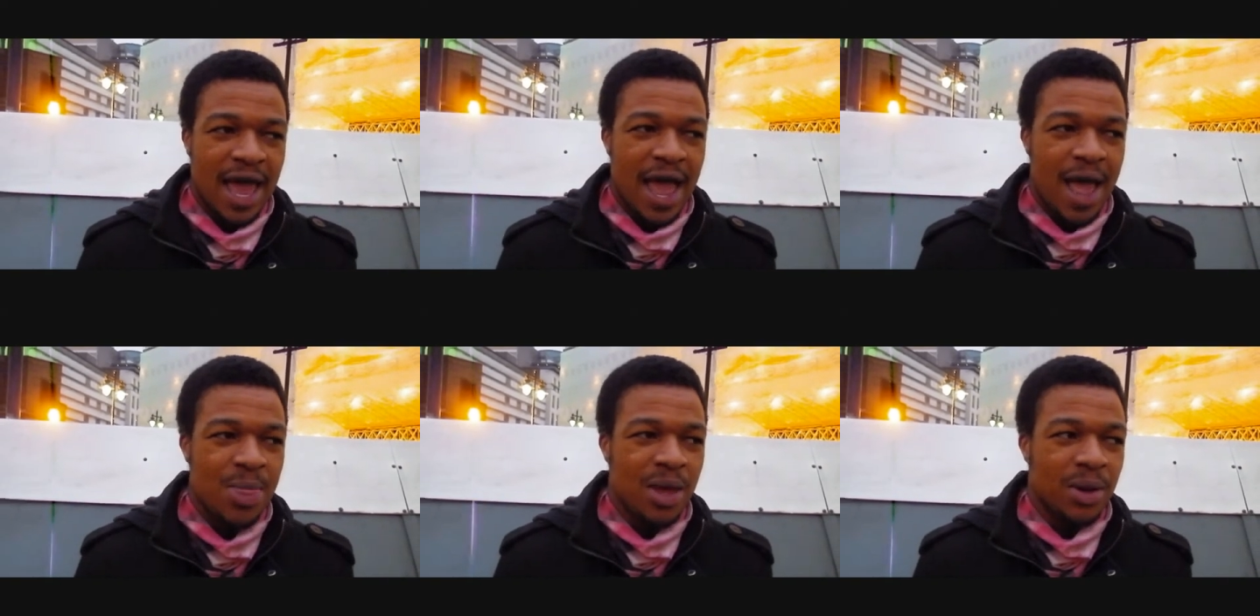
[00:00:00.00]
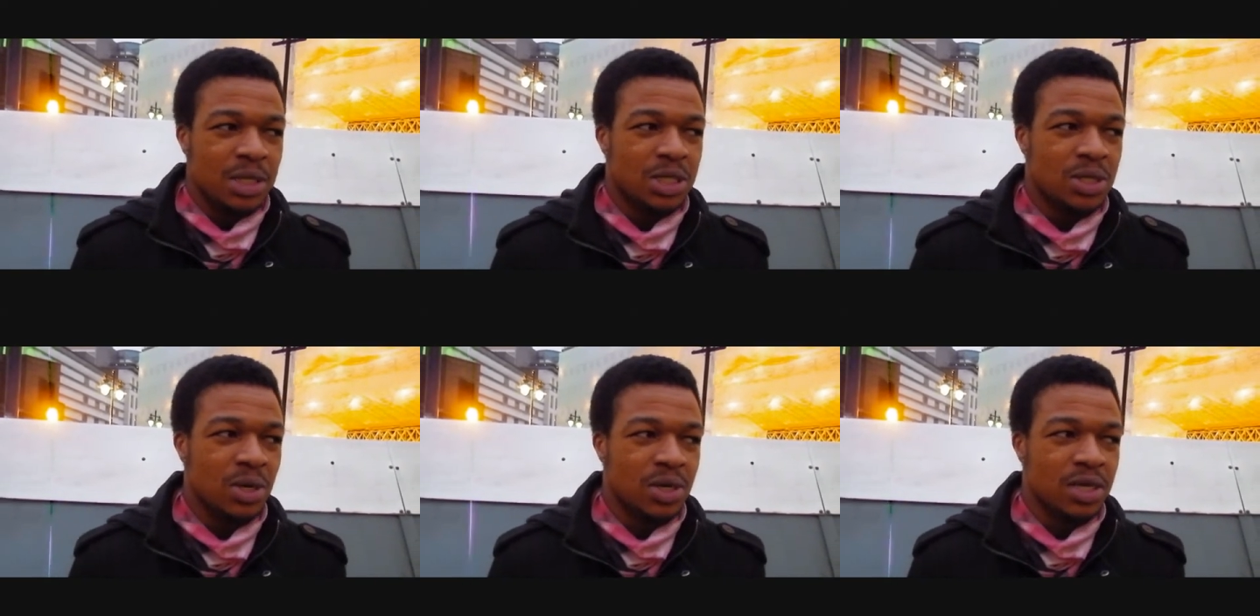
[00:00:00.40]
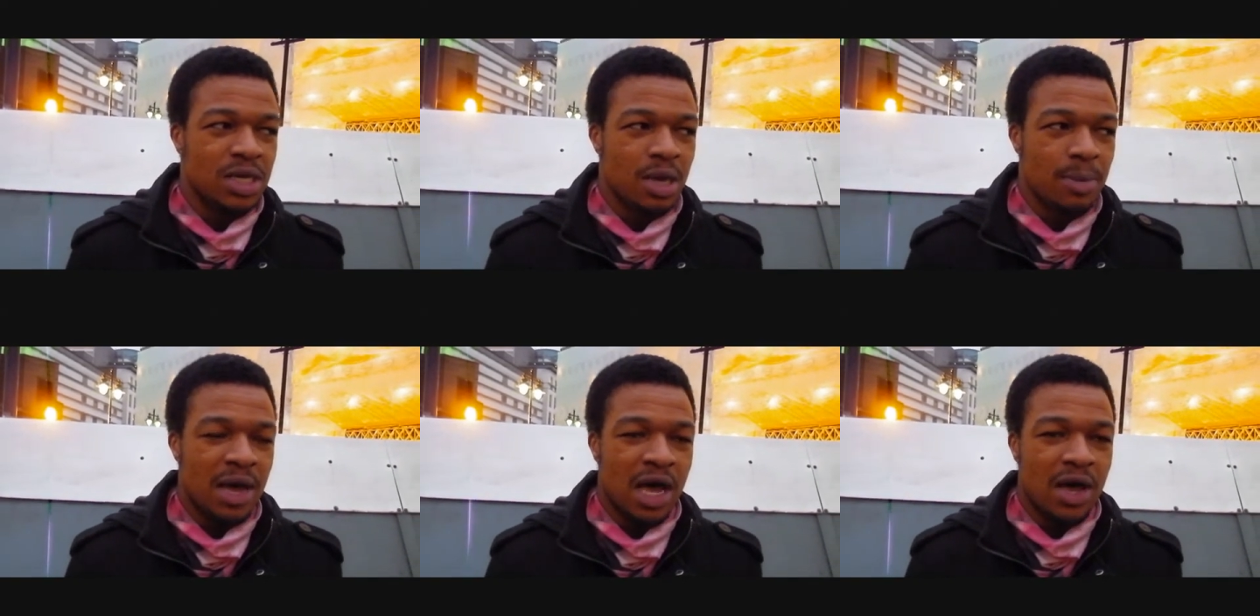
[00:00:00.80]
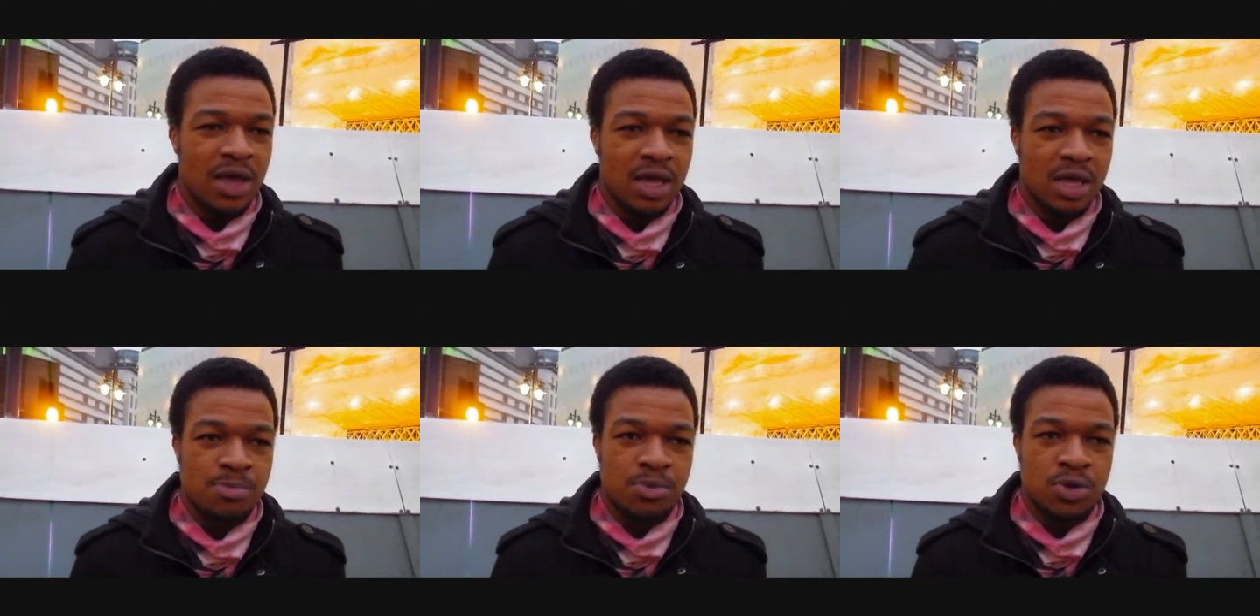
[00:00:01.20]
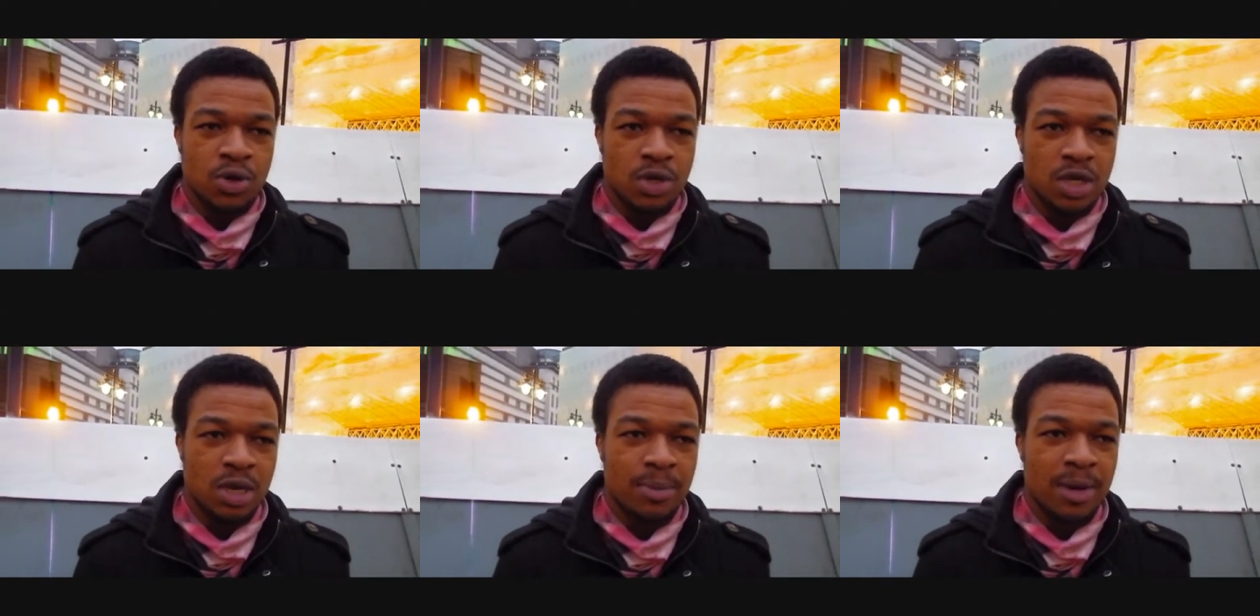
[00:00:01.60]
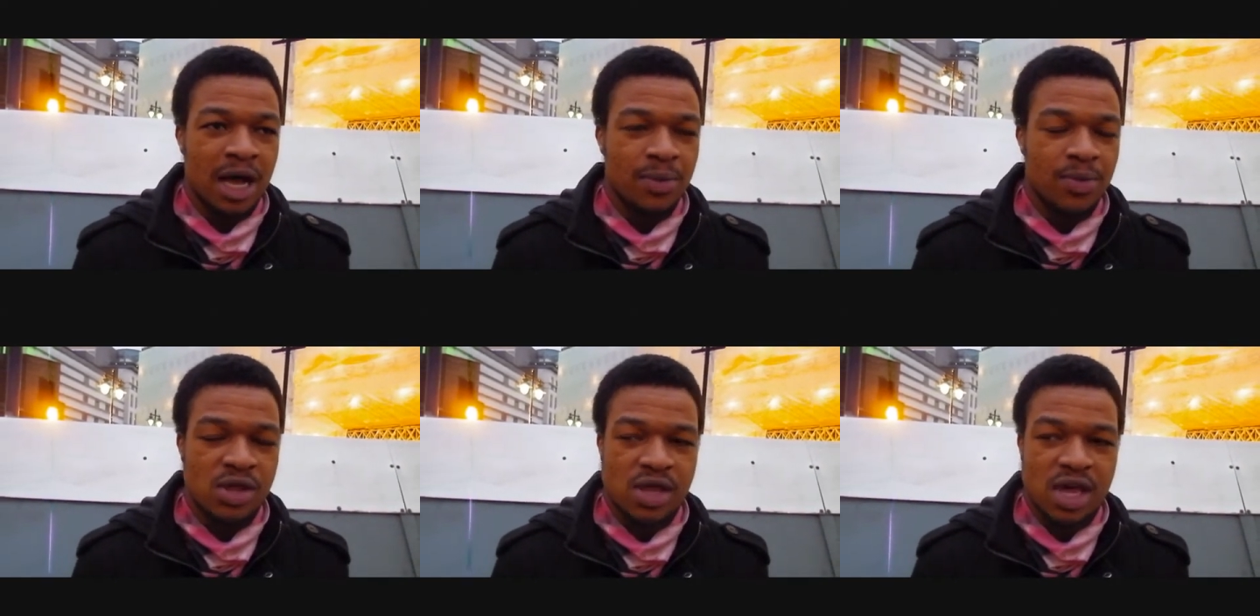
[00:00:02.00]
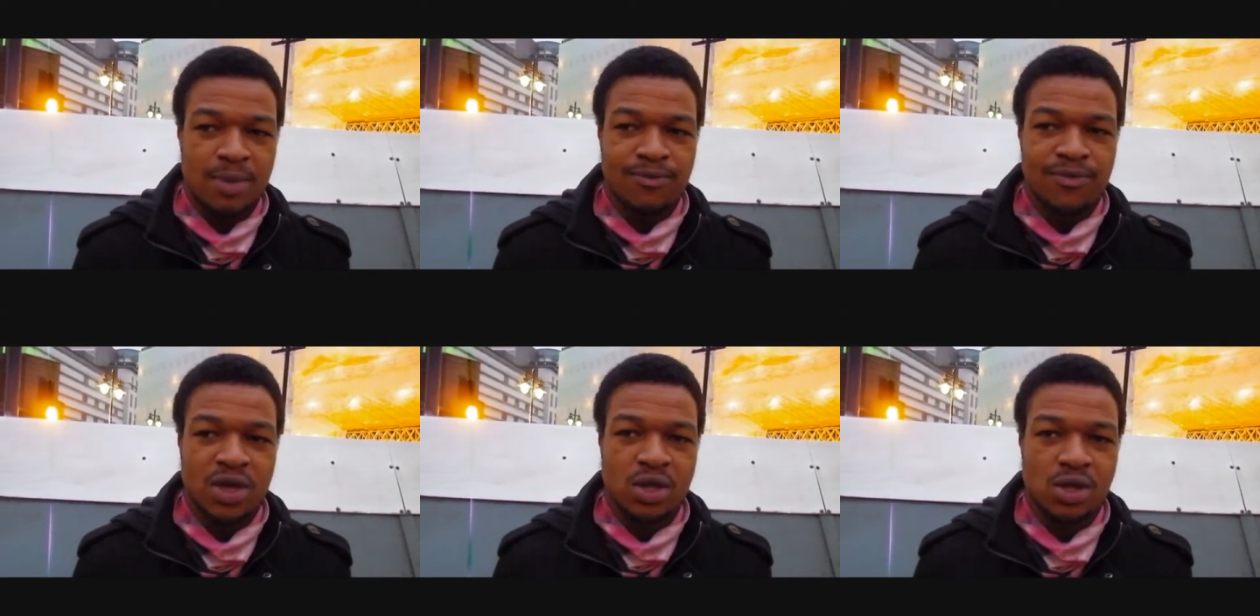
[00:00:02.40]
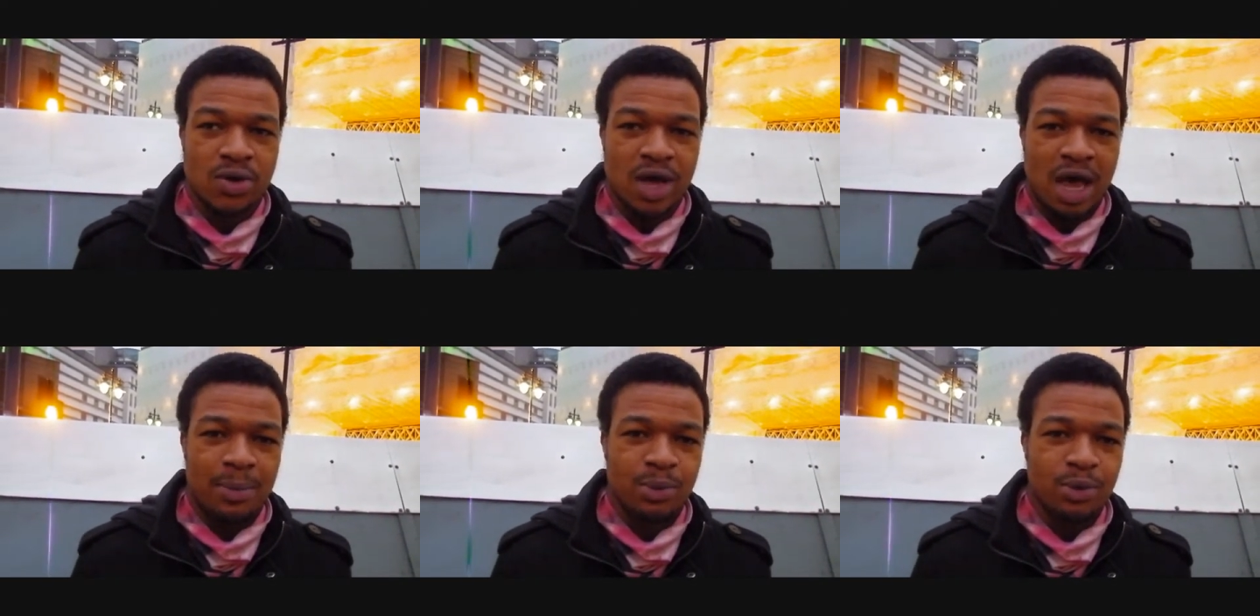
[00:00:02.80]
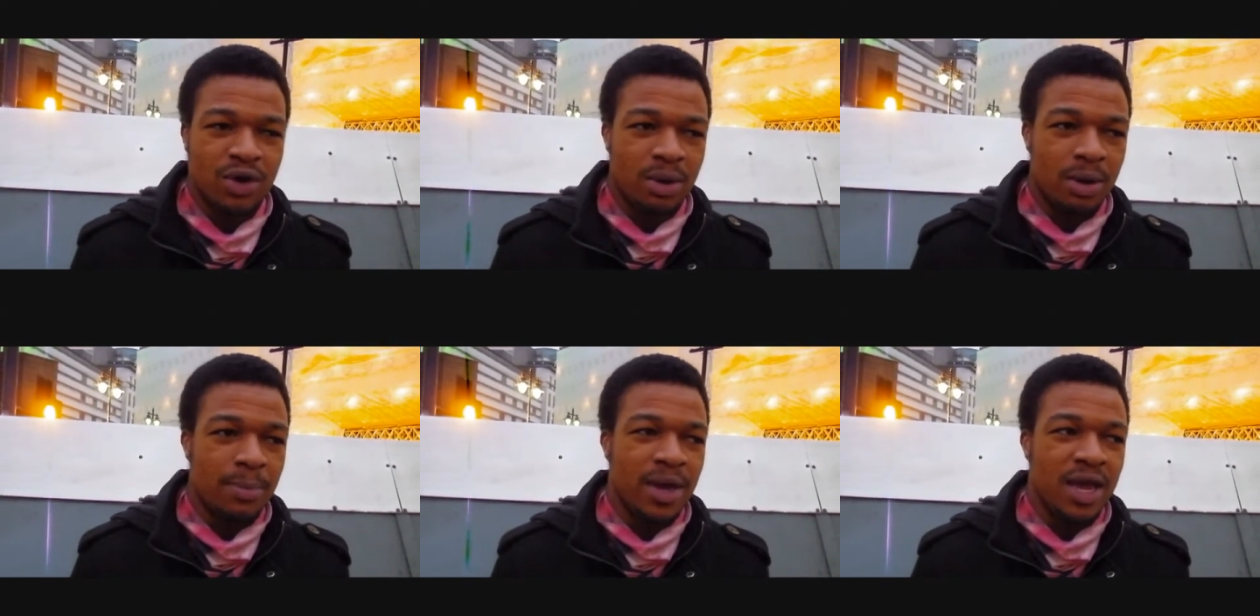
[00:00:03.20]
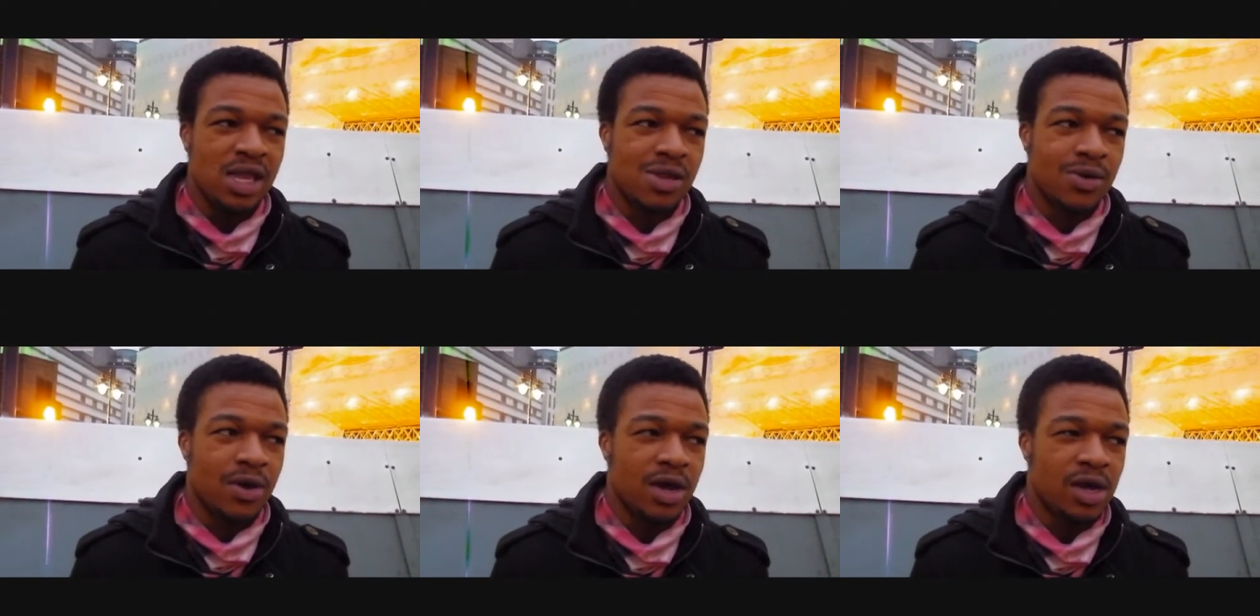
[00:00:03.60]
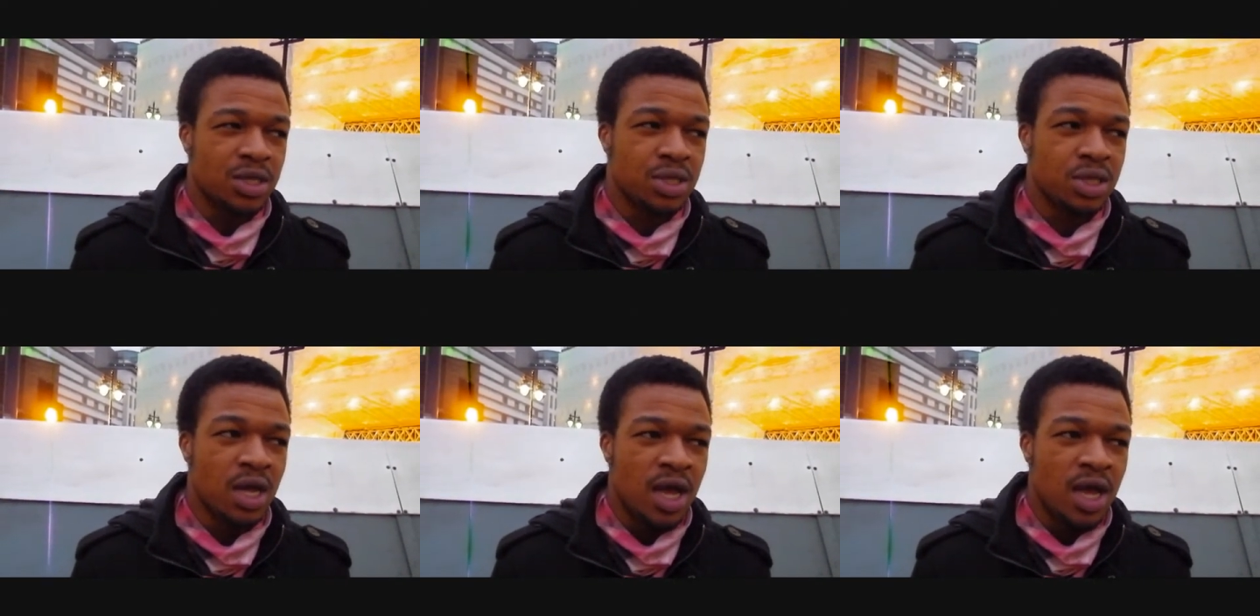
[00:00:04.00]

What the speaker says: And they were talking about the same thing sort of happened with drum and bass, whereas